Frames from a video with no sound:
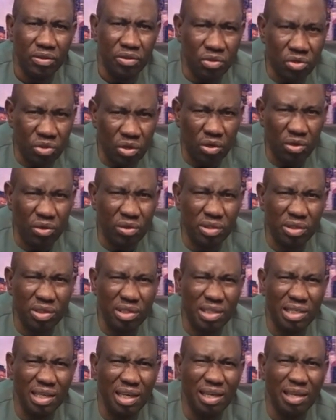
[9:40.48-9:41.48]

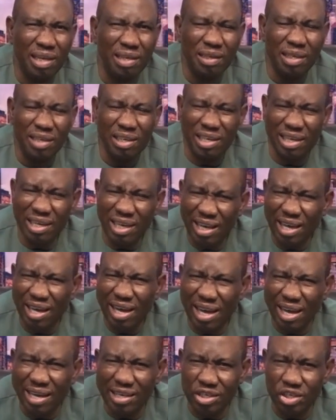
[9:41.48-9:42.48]
don't lay
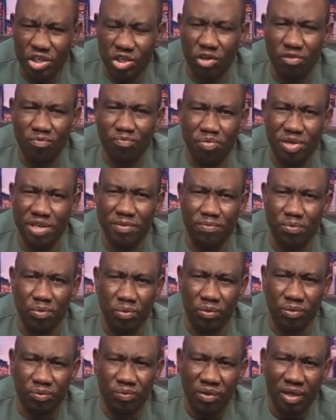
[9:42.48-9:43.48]
hands on people
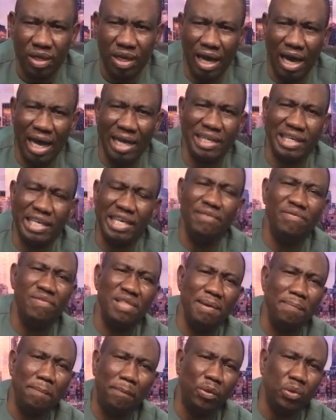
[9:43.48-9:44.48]
and give
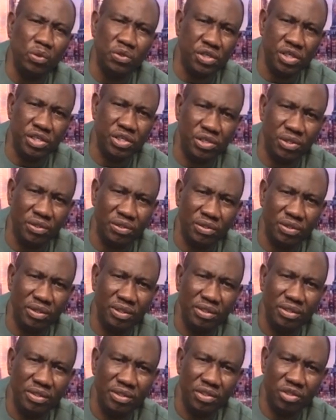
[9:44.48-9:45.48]
them positions
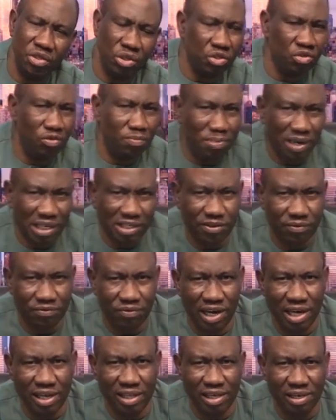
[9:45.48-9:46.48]
just to
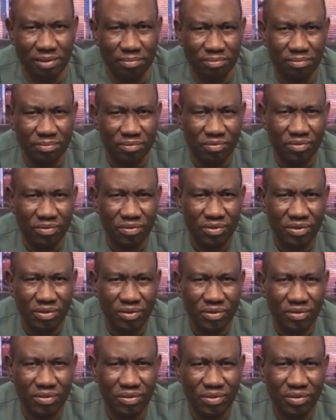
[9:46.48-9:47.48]
pacify them,
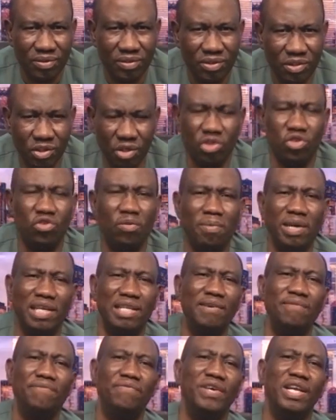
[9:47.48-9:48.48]
just to make
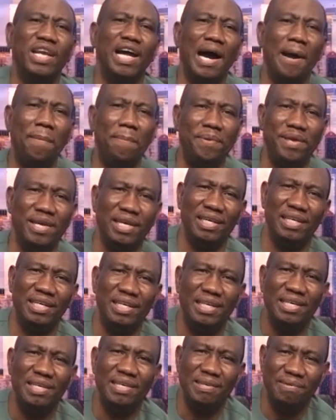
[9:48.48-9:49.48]
them feel happy,
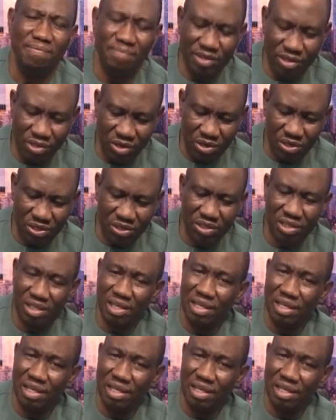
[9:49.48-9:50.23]
because